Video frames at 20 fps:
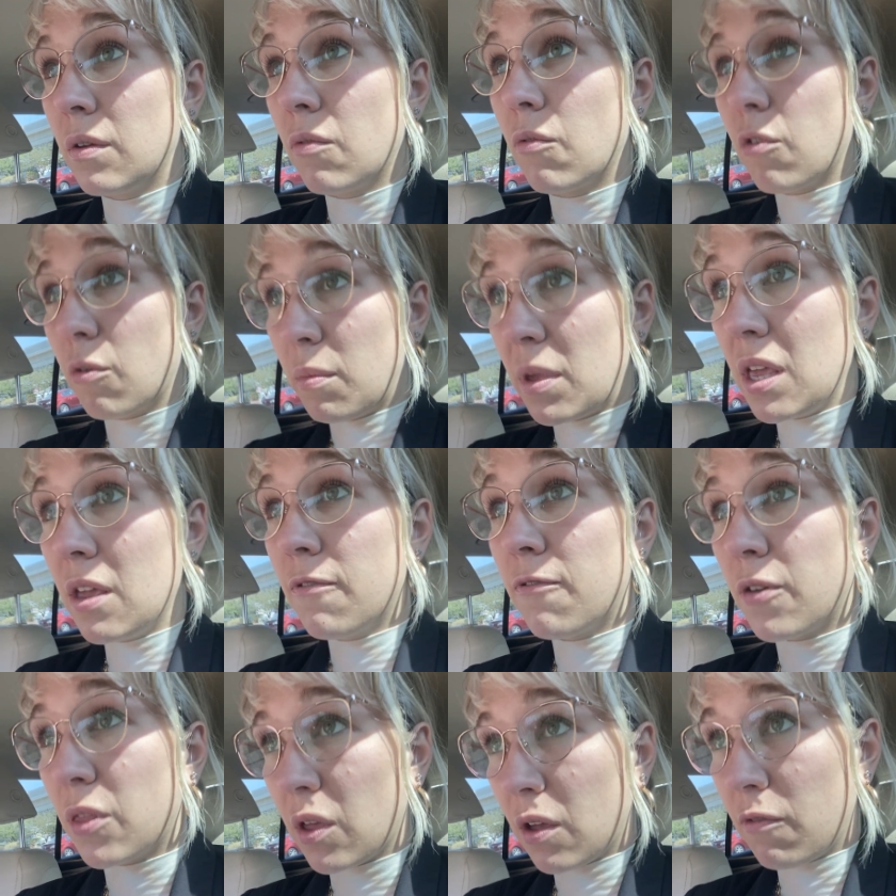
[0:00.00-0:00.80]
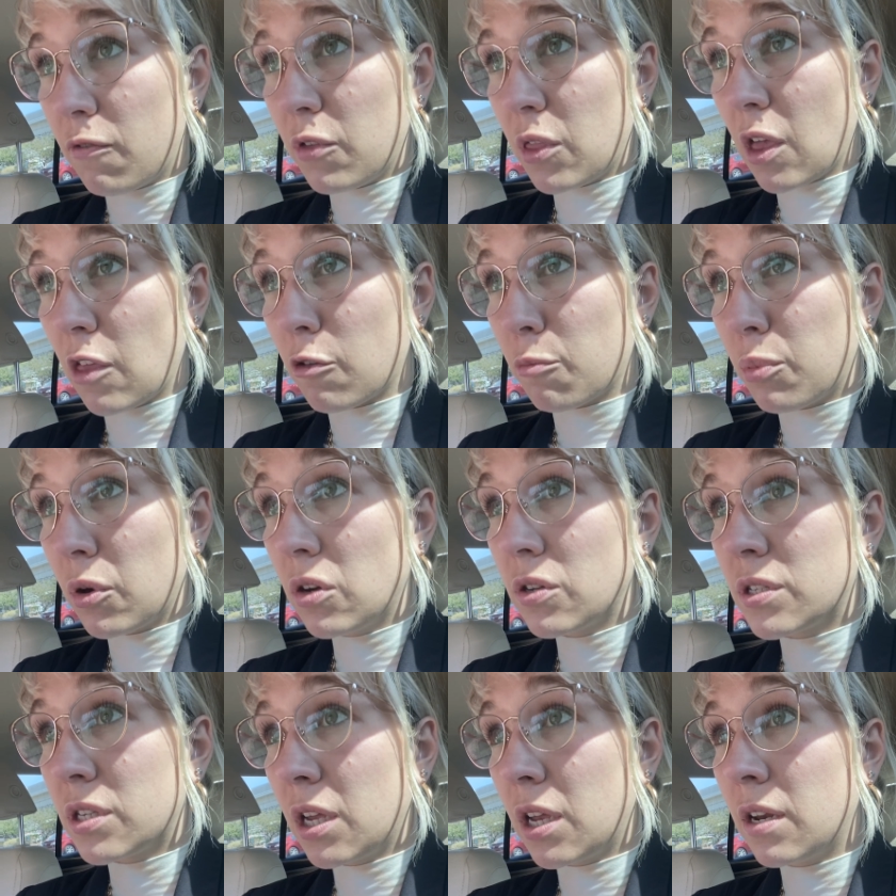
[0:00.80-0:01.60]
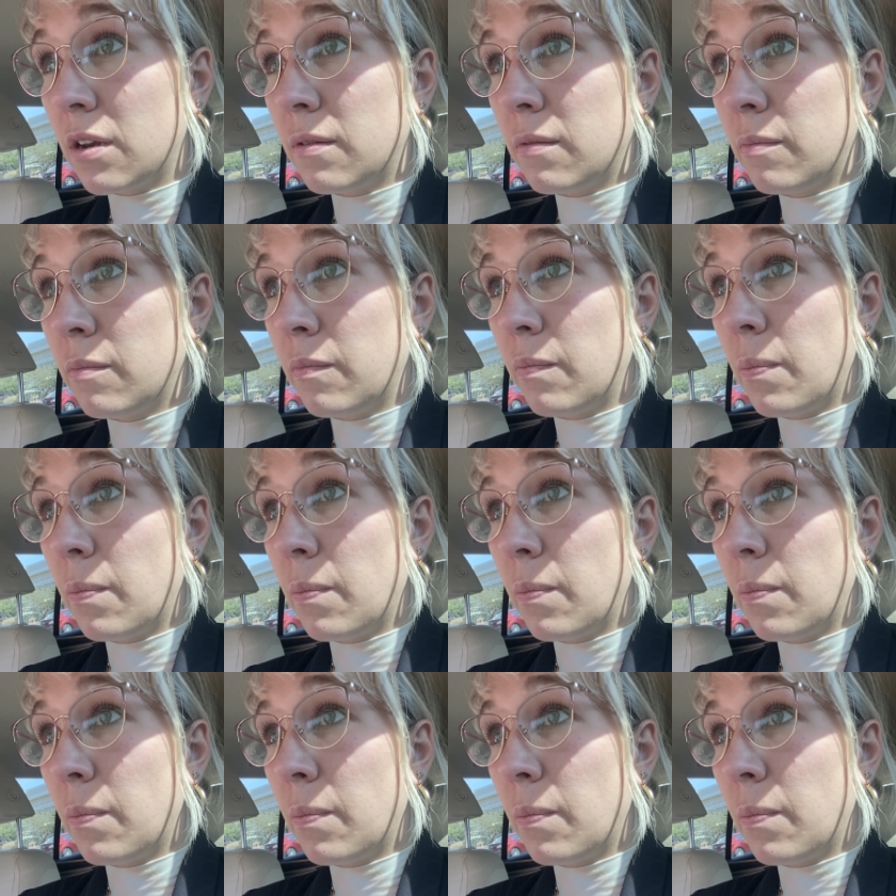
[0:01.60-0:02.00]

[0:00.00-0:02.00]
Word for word: For me, for the for the other person,